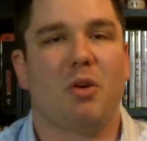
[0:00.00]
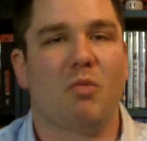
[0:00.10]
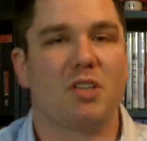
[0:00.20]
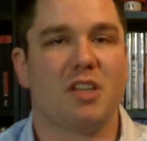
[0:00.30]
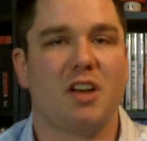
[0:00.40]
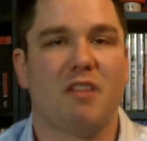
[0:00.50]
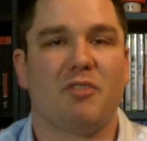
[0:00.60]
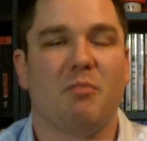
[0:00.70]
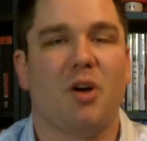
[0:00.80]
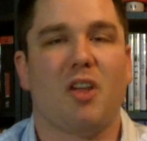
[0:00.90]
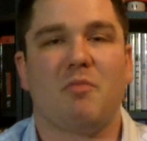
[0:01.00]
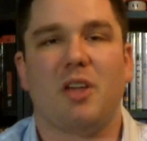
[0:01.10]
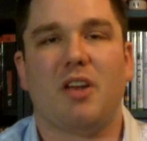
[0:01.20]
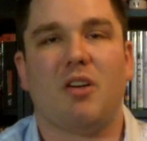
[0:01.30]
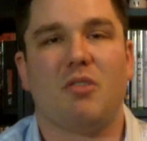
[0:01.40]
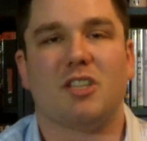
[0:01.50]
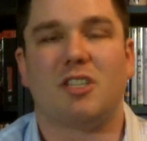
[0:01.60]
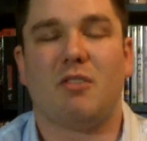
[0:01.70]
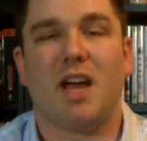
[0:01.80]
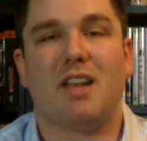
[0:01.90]
but it wasn't enough to bother me at all. It
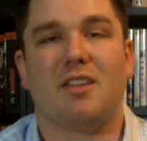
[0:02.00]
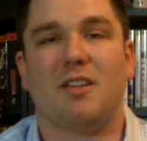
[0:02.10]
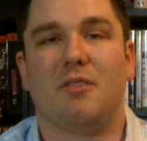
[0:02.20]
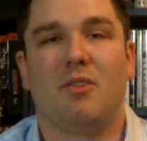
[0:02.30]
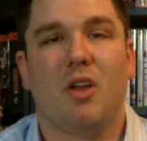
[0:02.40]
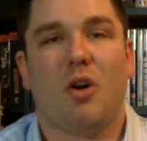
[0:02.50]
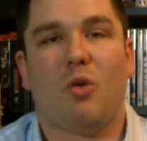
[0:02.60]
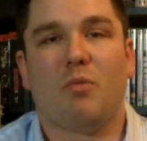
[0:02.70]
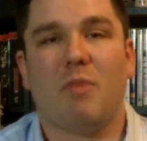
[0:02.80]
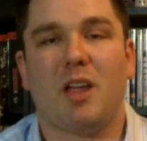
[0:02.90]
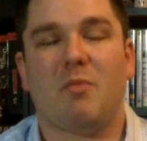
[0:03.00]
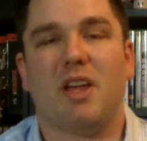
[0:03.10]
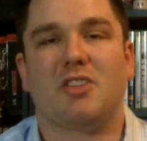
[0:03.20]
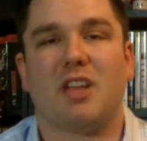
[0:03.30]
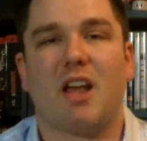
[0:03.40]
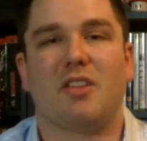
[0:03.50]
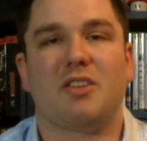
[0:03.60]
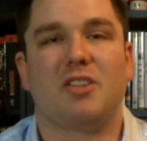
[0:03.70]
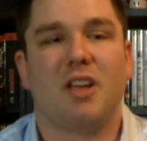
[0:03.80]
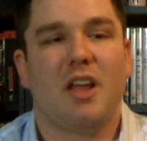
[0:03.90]
still had the old Mega Man
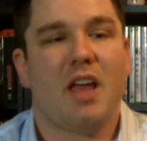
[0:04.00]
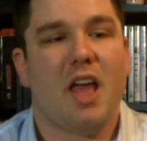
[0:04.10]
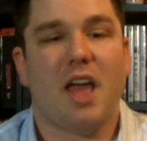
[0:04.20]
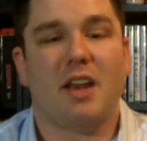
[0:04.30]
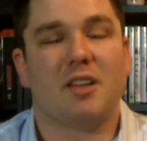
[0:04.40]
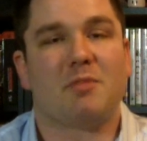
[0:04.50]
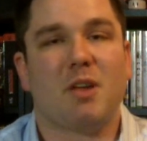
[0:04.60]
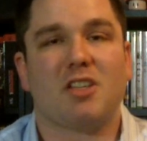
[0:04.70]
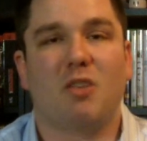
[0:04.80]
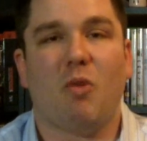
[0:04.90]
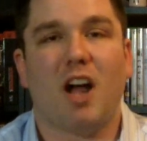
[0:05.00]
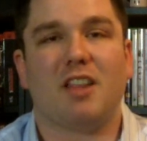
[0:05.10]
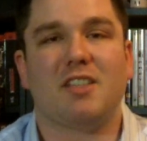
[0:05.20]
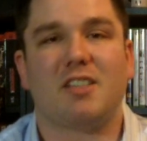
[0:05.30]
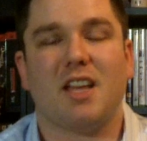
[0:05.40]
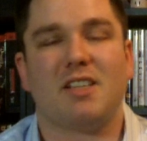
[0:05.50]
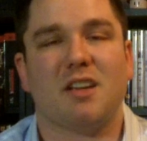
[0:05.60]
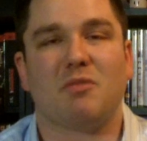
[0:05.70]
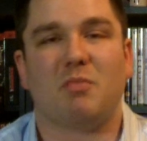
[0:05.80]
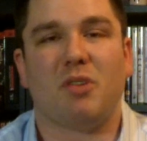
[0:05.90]
challenge, and especially Wily stage,
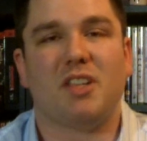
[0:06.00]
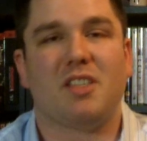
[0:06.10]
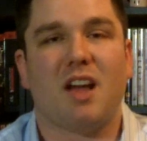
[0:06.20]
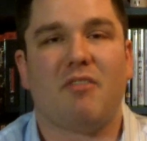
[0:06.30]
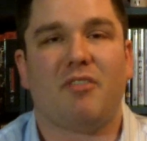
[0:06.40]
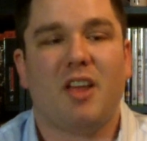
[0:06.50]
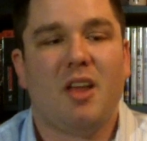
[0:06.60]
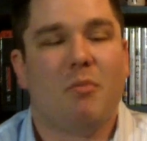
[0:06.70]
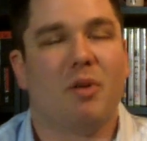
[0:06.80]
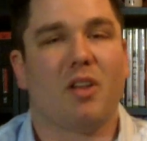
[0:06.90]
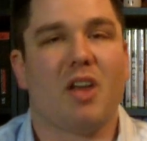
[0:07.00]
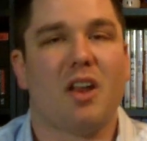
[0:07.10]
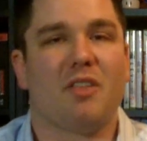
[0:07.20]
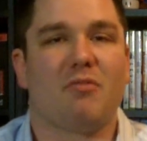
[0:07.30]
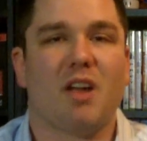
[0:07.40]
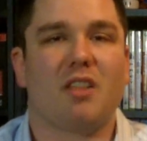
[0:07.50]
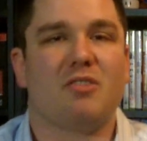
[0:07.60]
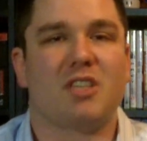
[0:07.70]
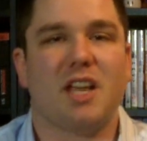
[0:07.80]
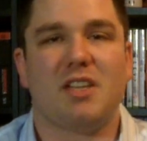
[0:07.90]
that was pretty tough. But a lot of the
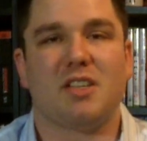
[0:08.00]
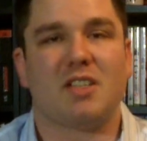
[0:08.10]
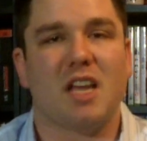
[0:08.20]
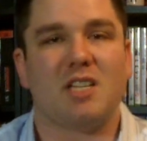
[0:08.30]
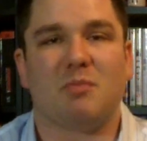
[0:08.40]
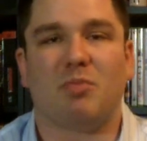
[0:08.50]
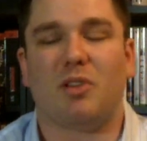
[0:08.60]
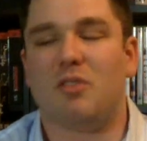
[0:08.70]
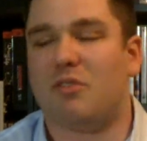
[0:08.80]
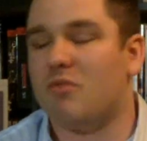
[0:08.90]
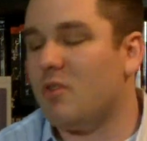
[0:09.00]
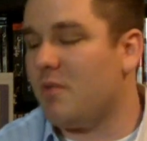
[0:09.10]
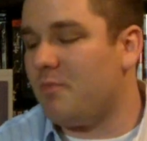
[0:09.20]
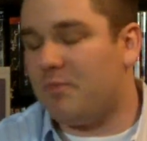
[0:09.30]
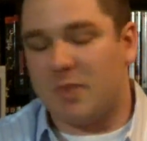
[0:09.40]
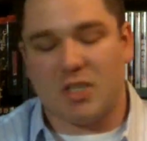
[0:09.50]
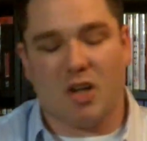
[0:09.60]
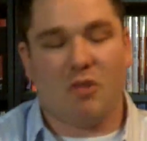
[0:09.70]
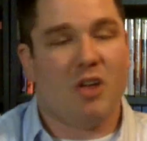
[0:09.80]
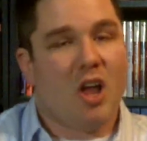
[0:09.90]
regular stages, I just blew through them.
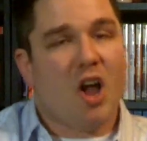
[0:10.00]
So